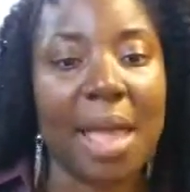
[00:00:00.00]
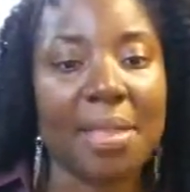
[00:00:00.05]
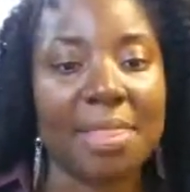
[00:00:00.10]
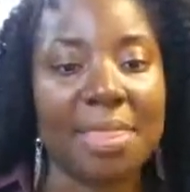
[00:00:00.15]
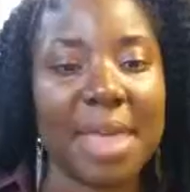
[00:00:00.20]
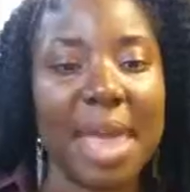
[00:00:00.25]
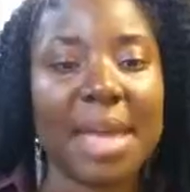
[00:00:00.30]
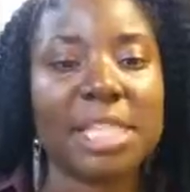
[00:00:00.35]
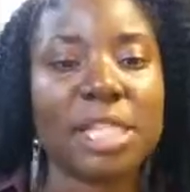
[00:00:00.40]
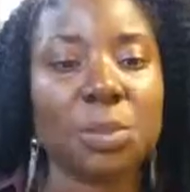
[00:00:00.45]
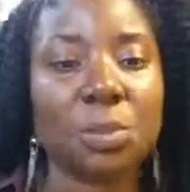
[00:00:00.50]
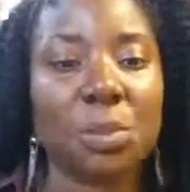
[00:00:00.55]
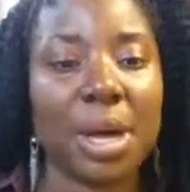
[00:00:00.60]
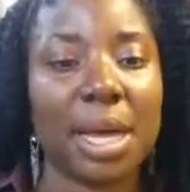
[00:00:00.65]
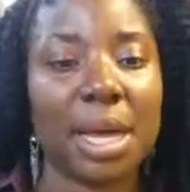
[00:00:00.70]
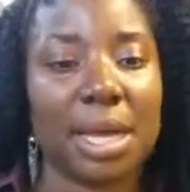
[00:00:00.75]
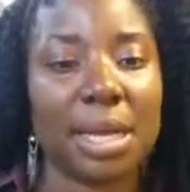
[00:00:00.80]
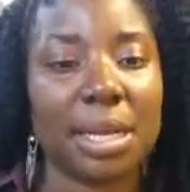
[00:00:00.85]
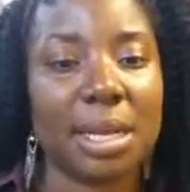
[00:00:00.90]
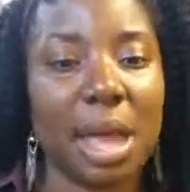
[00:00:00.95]
And that's
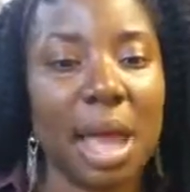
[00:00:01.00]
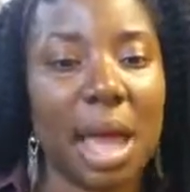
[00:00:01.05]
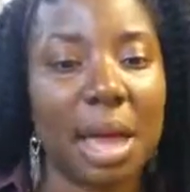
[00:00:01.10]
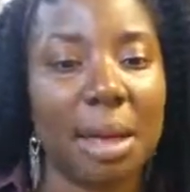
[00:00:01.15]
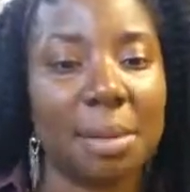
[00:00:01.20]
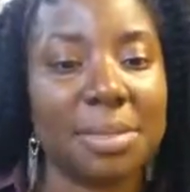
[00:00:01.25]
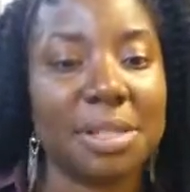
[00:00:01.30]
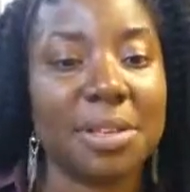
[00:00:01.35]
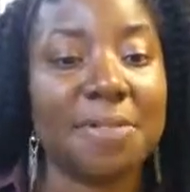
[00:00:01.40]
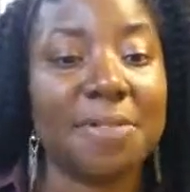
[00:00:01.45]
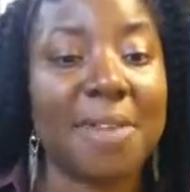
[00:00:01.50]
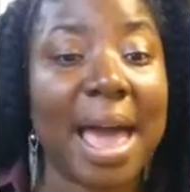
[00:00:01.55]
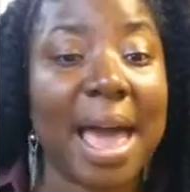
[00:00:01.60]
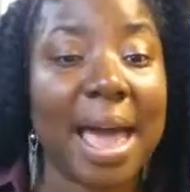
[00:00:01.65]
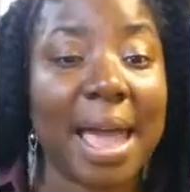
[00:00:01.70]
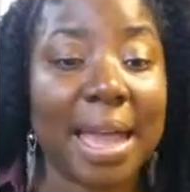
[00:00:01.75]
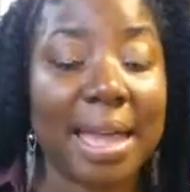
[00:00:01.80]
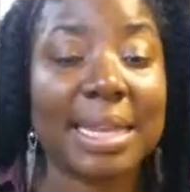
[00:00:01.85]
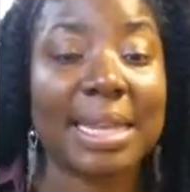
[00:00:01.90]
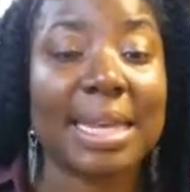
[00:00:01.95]
what um,
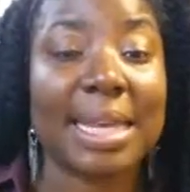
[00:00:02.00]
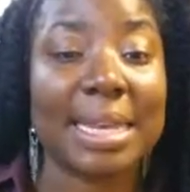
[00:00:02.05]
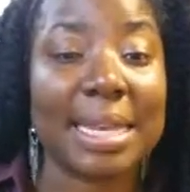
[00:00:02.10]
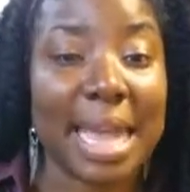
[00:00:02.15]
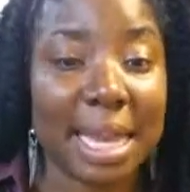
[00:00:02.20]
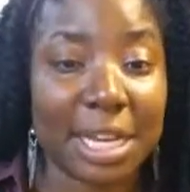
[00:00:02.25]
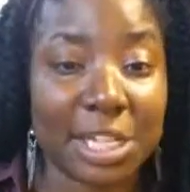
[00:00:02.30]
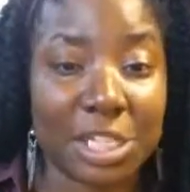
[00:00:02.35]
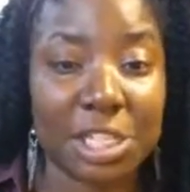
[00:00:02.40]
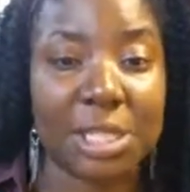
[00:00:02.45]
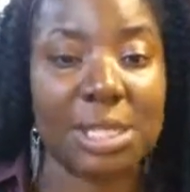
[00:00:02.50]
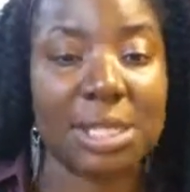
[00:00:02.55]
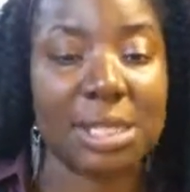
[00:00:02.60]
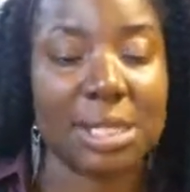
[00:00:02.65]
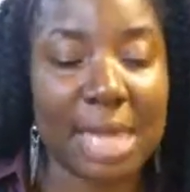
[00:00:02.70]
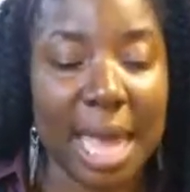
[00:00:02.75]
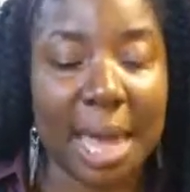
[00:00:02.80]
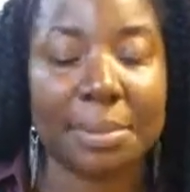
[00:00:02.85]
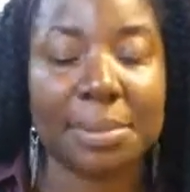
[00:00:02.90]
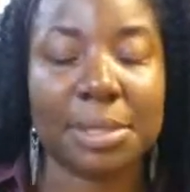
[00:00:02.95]
divine
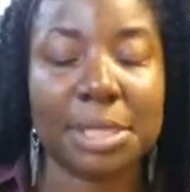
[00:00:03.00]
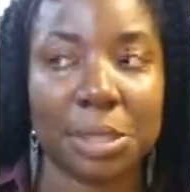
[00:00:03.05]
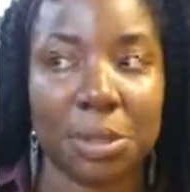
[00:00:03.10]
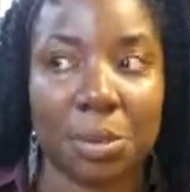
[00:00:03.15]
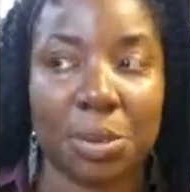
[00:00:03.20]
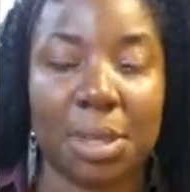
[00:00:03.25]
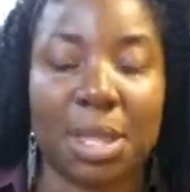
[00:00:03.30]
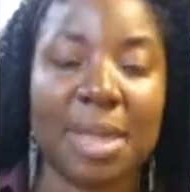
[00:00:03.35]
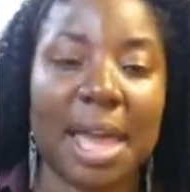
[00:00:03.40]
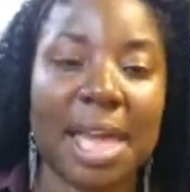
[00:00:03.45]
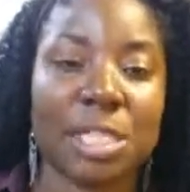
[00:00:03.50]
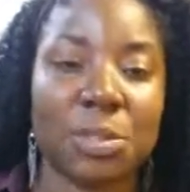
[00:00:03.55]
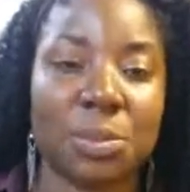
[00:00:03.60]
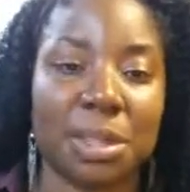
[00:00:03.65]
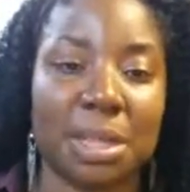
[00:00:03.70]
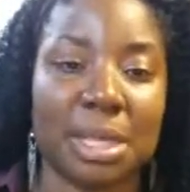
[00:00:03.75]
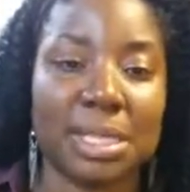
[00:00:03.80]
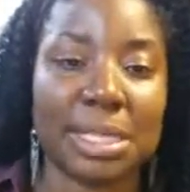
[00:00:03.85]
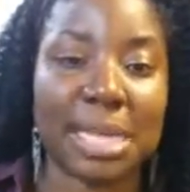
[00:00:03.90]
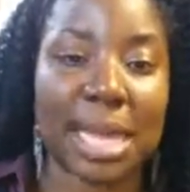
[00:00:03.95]
connections, absolutely. That's
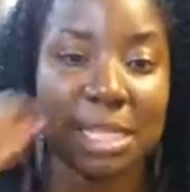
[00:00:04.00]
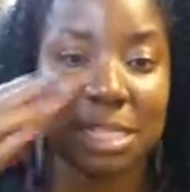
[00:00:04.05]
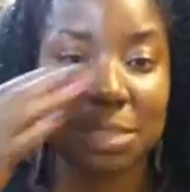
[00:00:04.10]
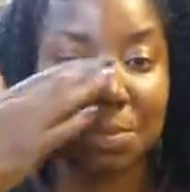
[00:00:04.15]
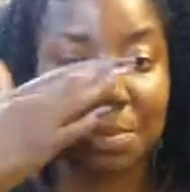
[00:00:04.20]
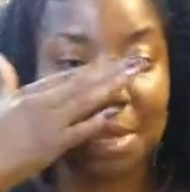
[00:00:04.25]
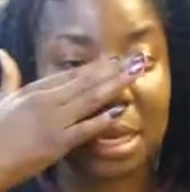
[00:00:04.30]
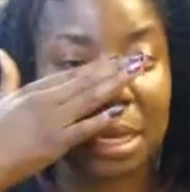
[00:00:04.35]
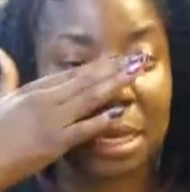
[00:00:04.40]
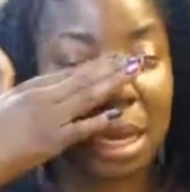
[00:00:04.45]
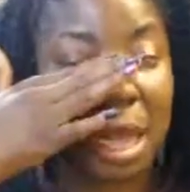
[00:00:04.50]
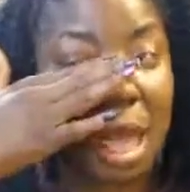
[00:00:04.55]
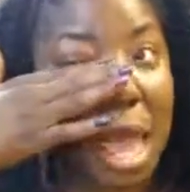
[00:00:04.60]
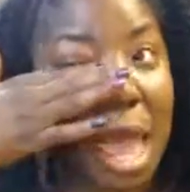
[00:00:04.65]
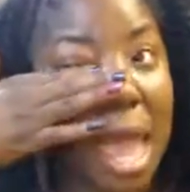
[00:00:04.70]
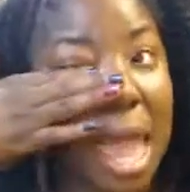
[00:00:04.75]
what this has been.